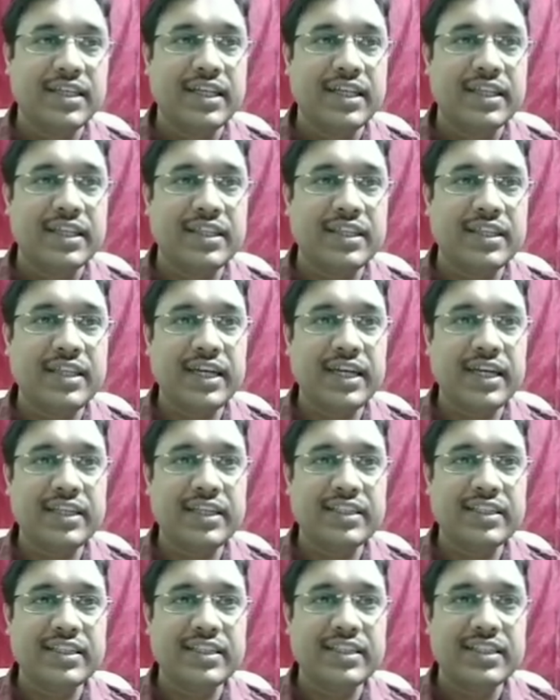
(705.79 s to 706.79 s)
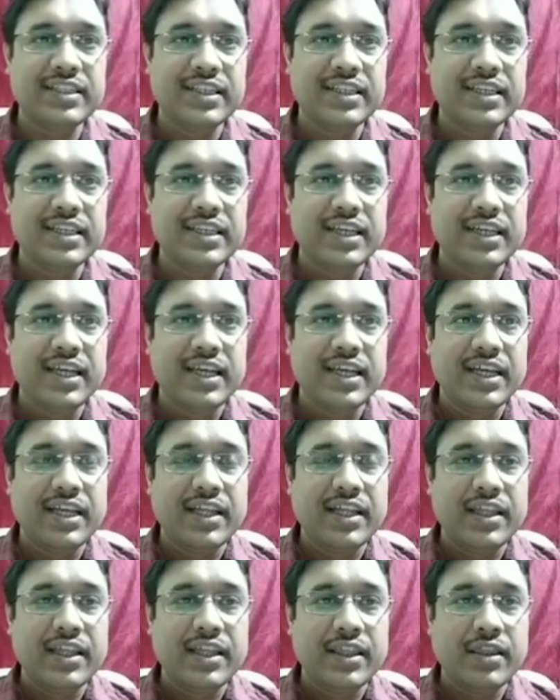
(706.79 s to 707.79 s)
Then
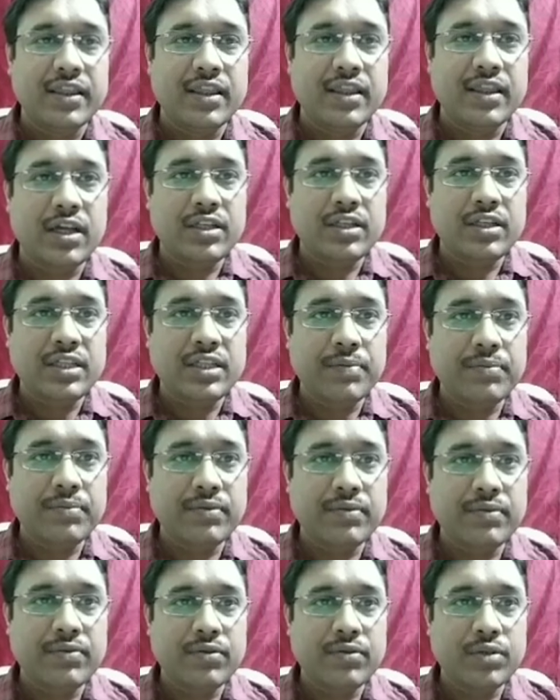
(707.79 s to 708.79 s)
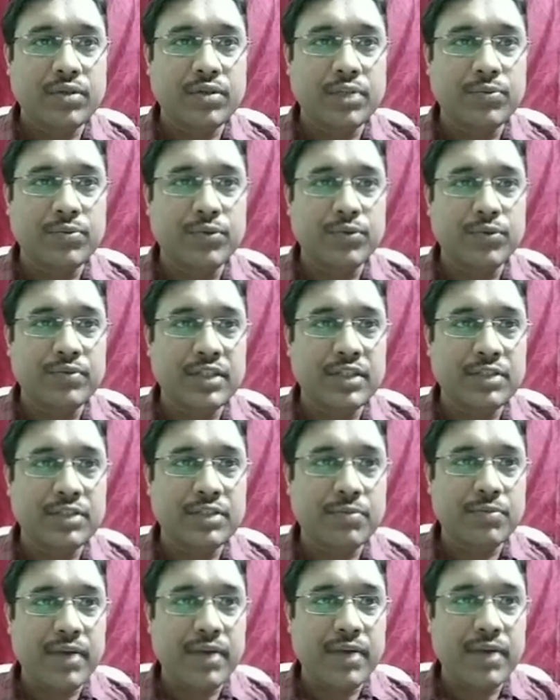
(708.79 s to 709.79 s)
now to remove this
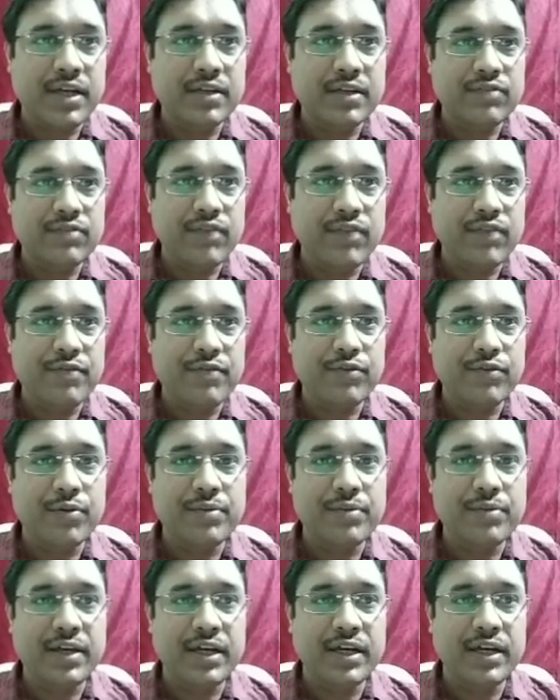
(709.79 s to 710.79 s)
5 from here,